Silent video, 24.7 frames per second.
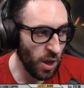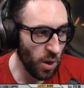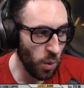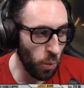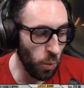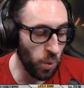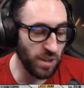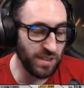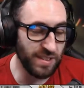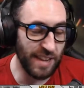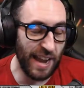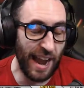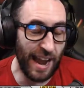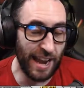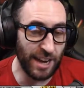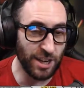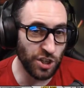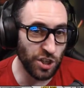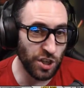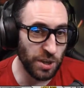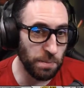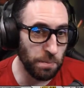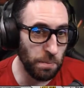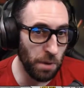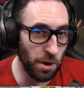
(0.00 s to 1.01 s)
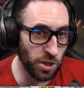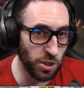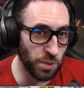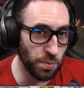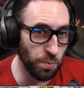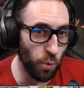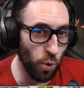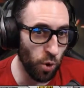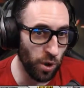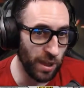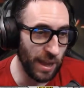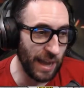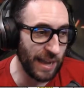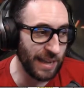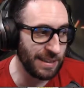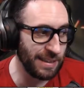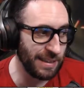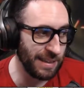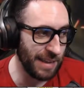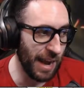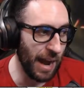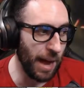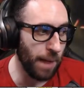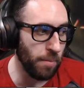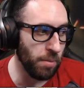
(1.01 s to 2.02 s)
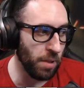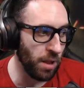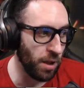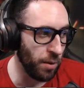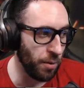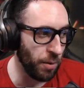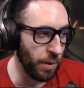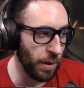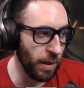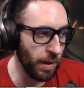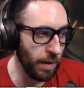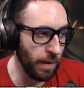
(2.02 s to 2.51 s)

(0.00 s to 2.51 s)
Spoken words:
when it's actually much more like Diablo.